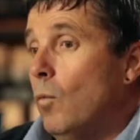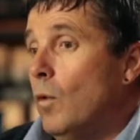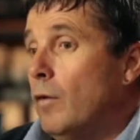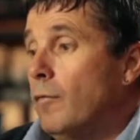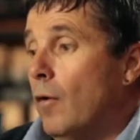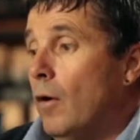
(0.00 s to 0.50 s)

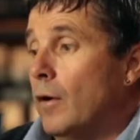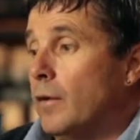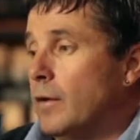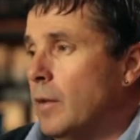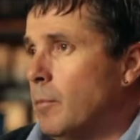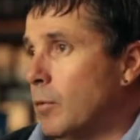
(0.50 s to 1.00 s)
We find
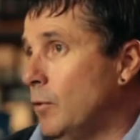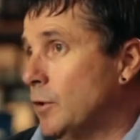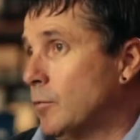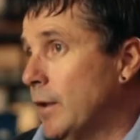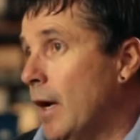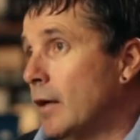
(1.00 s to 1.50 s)
that the
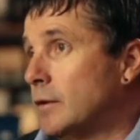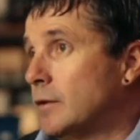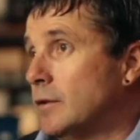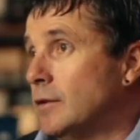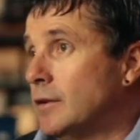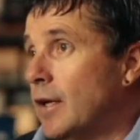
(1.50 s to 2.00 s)
employees ring
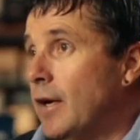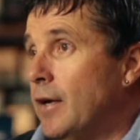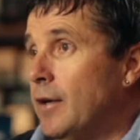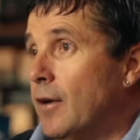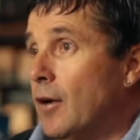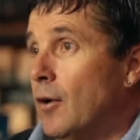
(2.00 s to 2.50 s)
us and
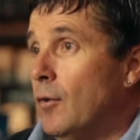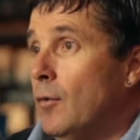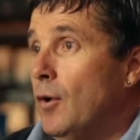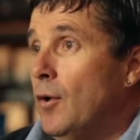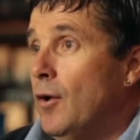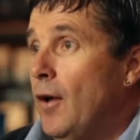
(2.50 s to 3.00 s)
say, you know,
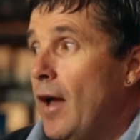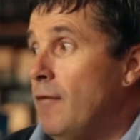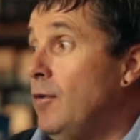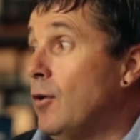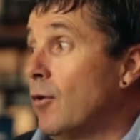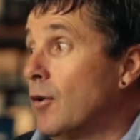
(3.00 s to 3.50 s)

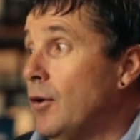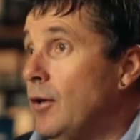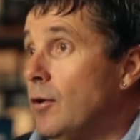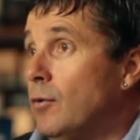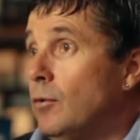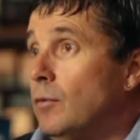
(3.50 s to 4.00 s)
have you got
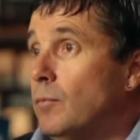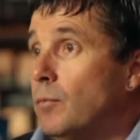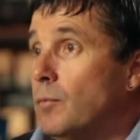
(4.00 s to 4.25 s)
any good